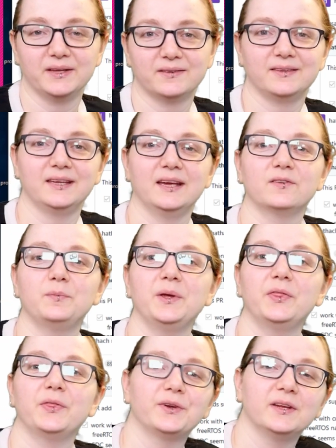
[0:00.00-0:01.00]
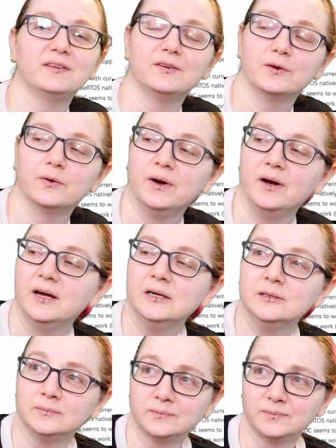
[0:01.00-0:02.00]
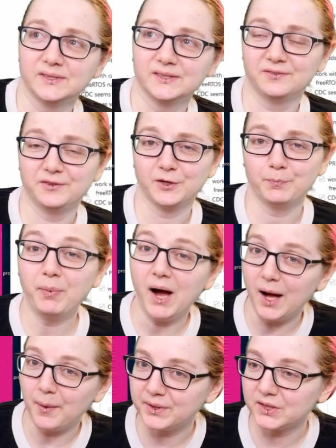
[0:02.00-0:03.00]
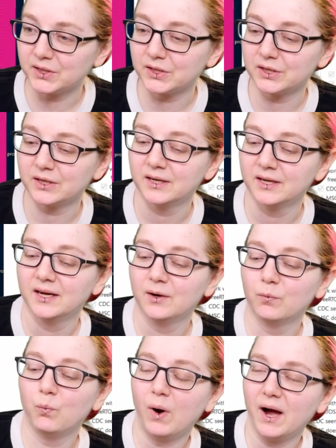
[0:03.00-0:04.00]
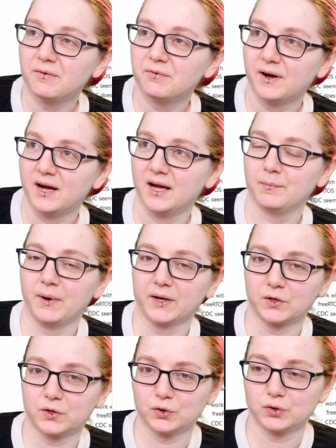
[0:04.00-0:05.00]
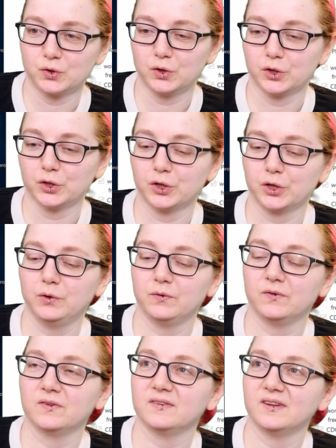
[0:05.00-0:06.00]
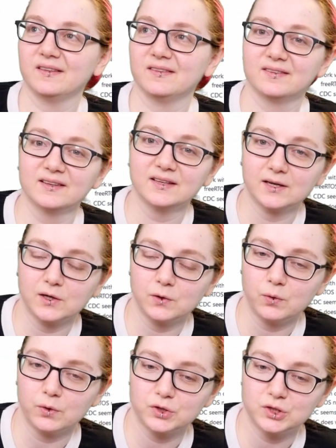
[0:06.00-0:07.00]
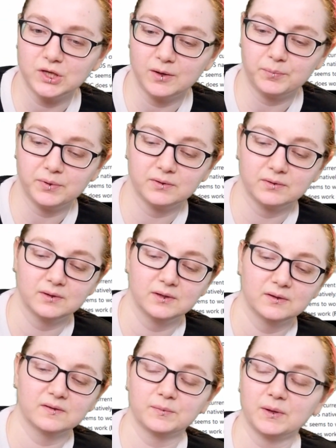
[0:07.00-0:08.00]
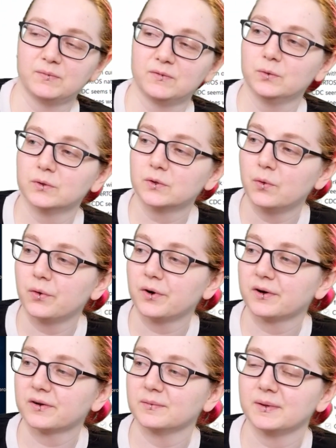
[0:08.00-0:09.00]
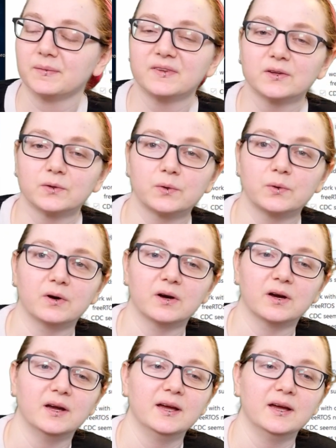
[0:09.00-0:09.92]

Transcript: So the ESP32 is a very popular Wi-Fi microcontroller, uses a Tensilica core chip, sometimes dual core, sometimes single core.